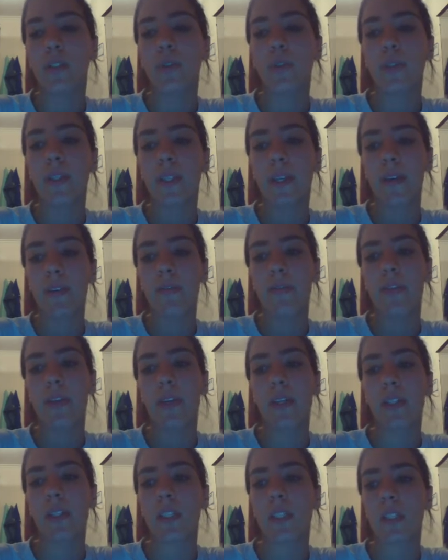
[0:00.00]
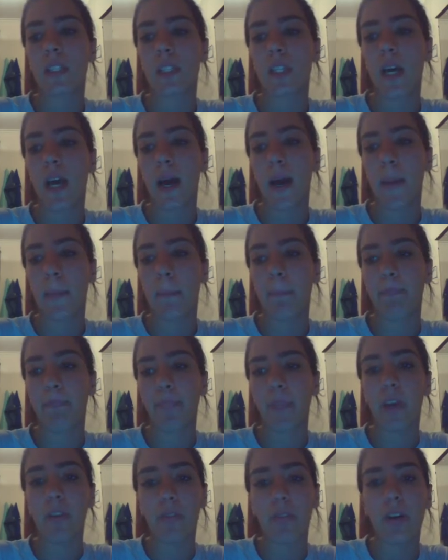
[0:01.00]
give this
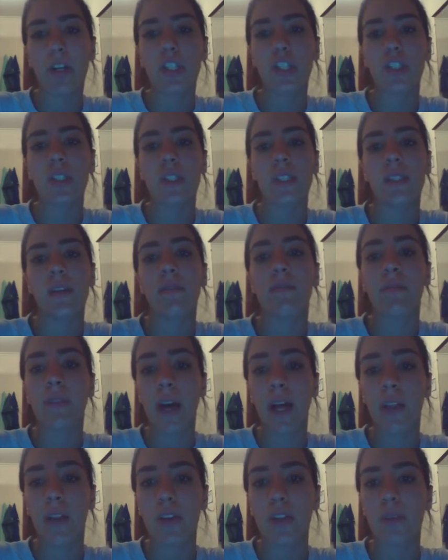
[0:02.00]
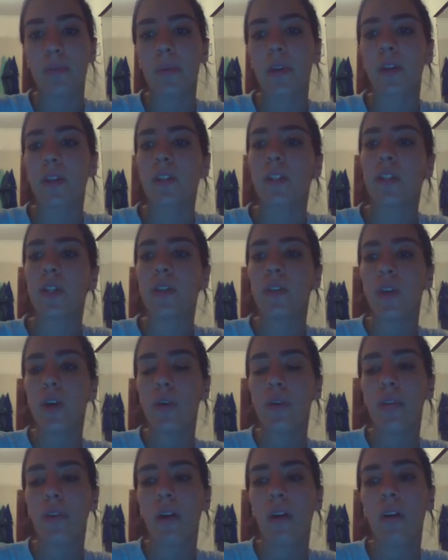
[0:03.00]
function some values, because you
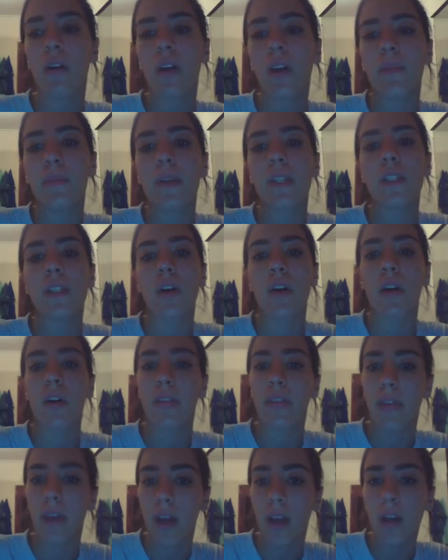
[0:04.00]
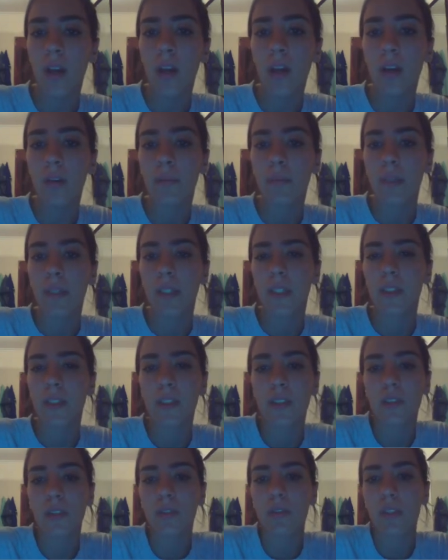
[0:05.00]
know the arguments are there but
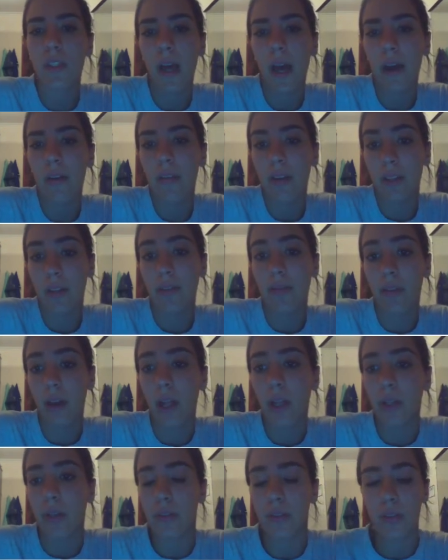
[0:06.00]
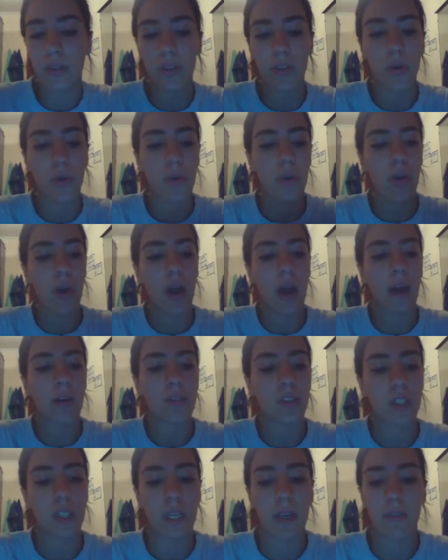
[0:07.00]
you don't have any values, so you have
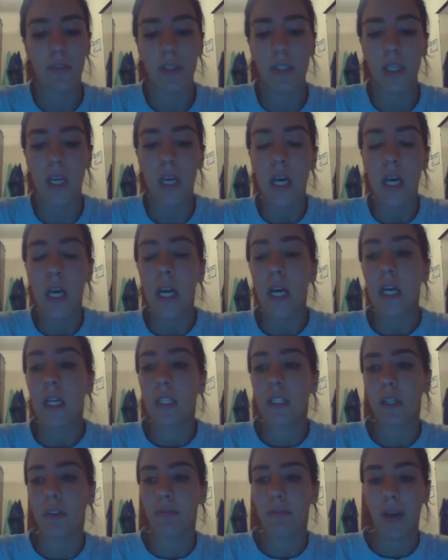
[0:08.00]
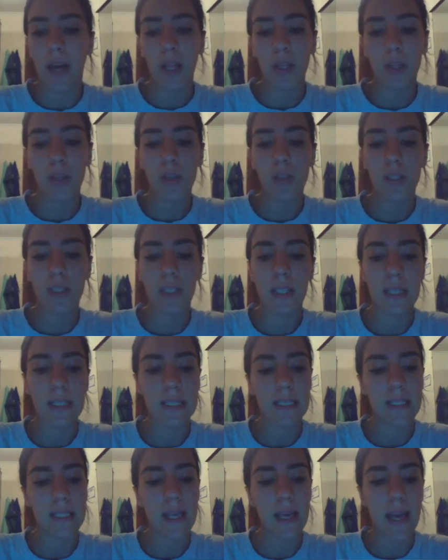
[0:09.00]
to give it some values. Let's
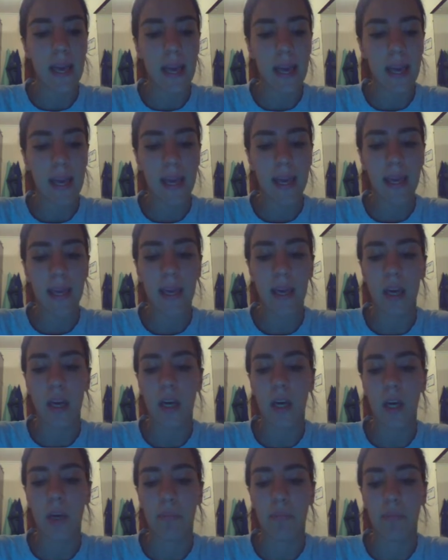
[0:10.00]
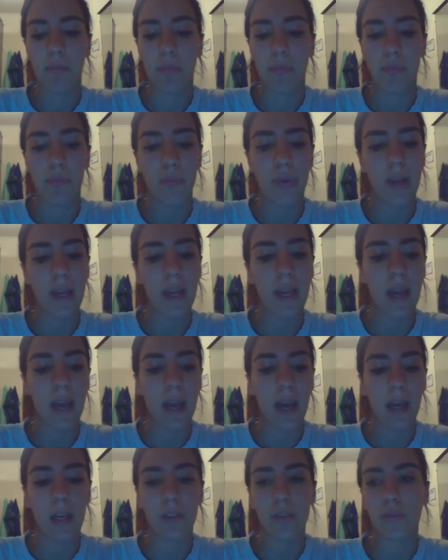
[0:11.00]
say 3
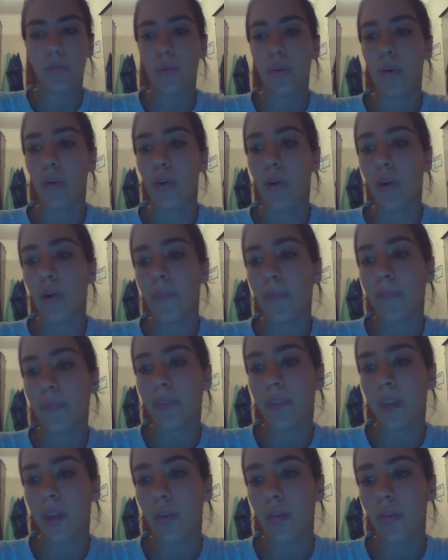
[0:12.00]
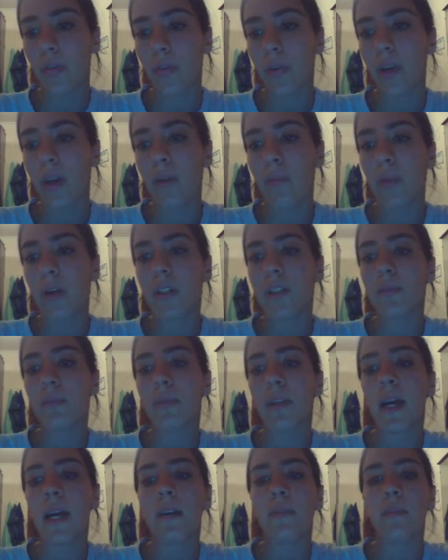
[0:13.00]
and 4. Now 3
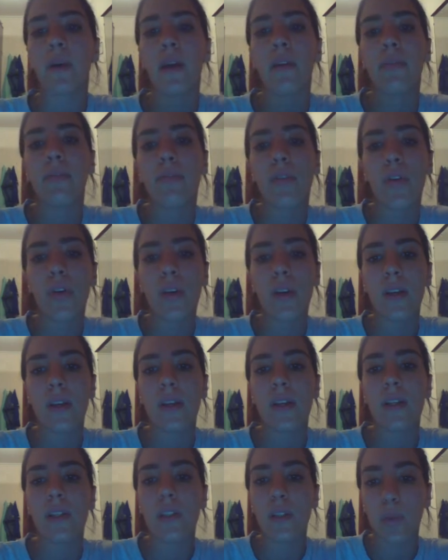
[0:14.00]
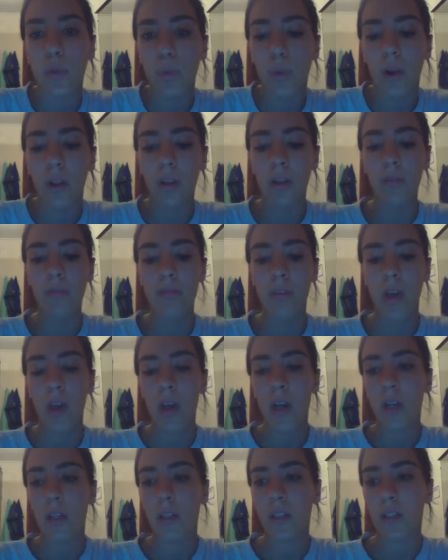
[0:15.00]
multiplied by 4 is 12,
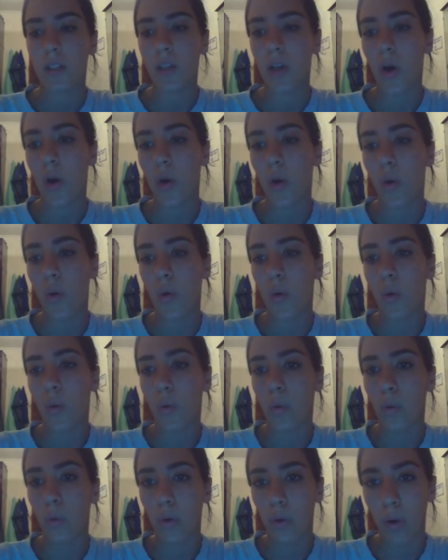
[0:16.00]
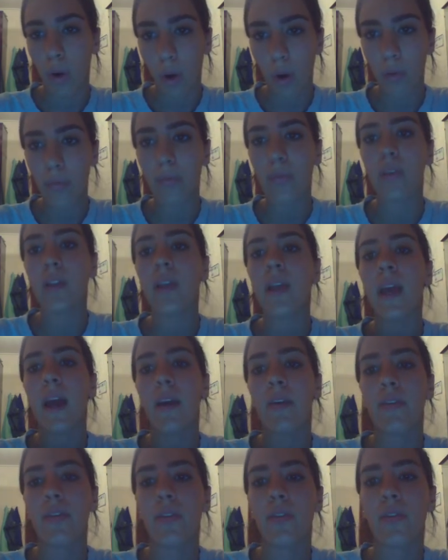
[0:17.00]
so hopefully
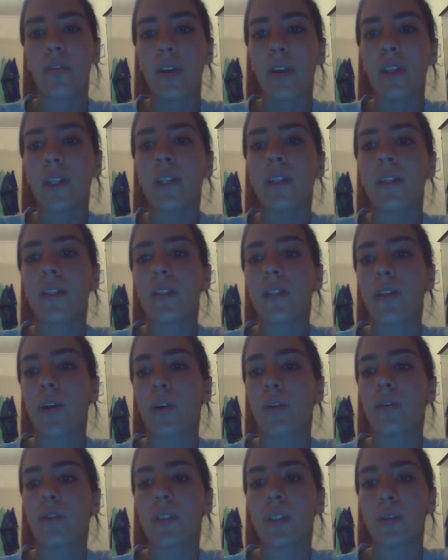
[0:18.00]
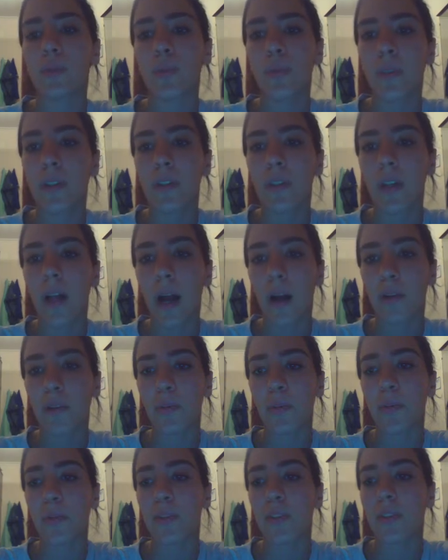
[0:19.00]
after running this code it will
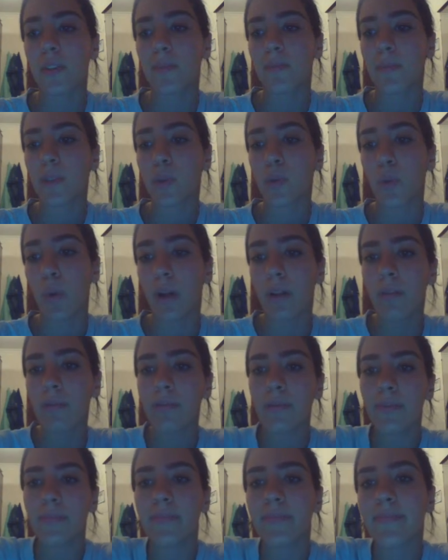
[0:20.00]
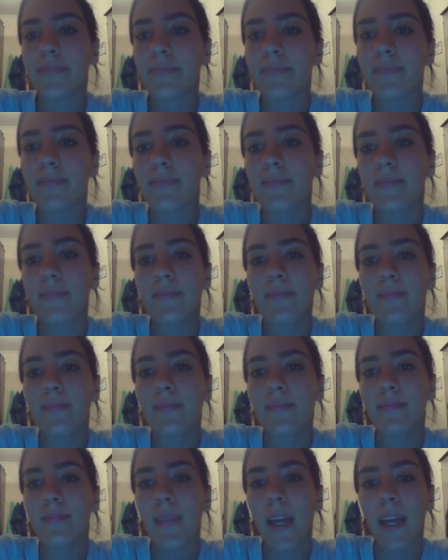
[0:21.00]
output
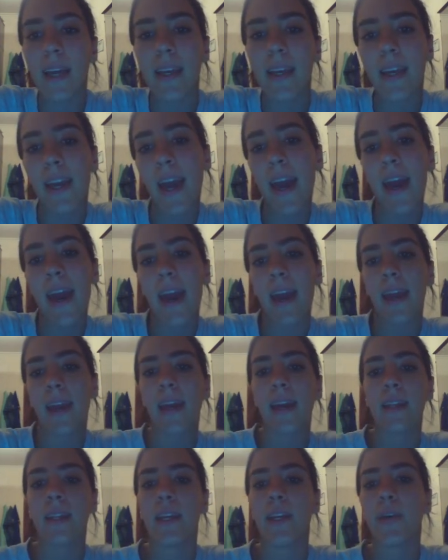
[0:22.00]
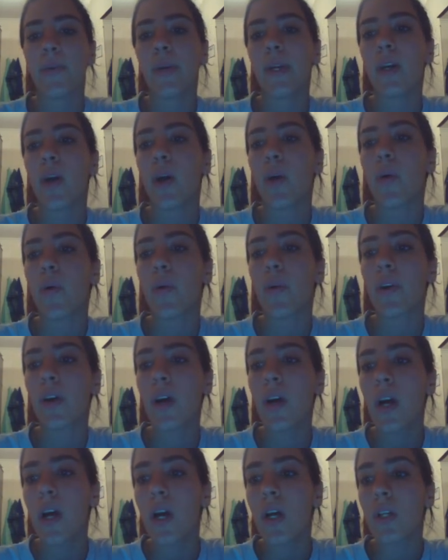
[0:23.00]
12. Yay, and here we go.
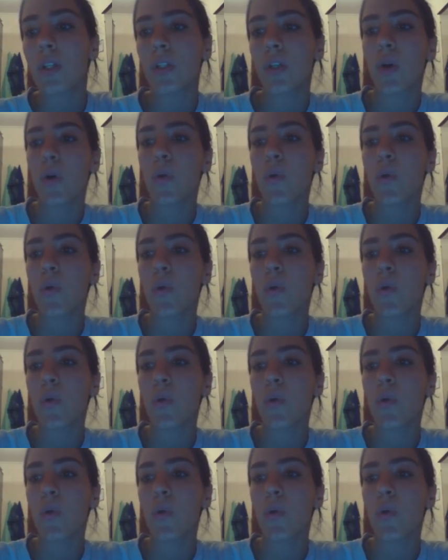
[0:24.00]
So